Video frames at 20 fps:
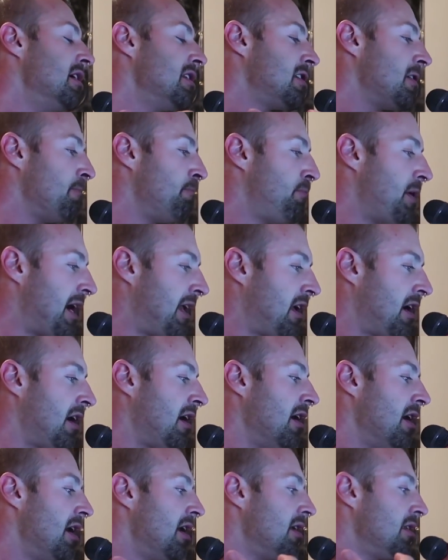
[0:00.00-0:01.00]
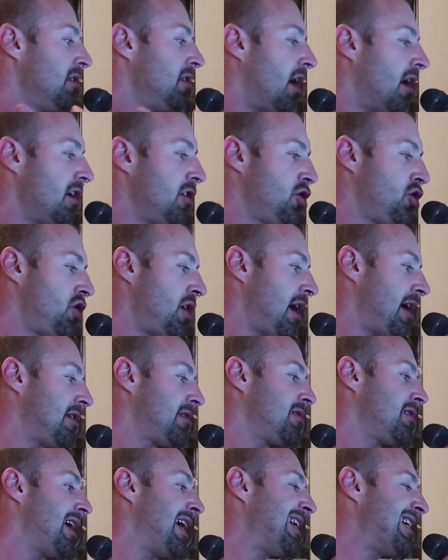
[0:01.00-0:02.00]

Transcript: to better digest